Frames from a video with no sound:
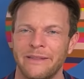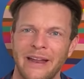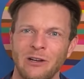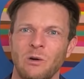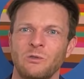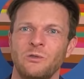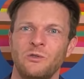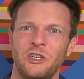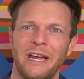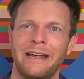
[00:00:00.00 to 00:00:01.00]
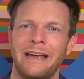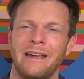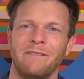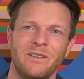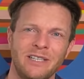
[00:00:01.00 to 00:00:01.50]
Then go to
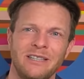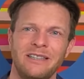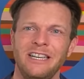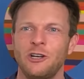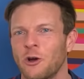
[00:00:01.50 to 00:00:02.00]
Chennai, visit the